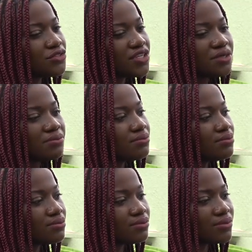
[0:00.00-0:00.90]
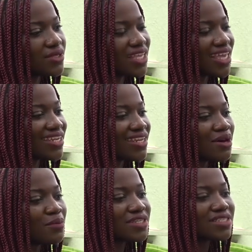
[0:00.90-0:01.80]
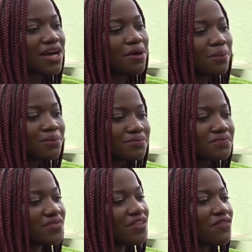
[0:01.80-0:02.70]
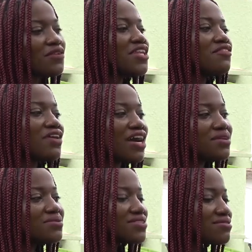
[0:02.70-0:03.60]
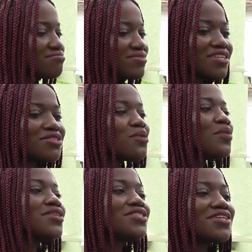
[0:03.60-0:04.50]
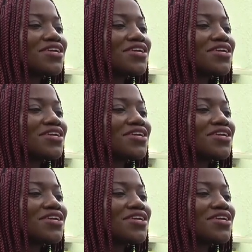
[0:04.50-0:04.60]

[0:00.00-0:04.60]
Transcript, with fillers: Stream. Get the numbers up, feel the vibes, then support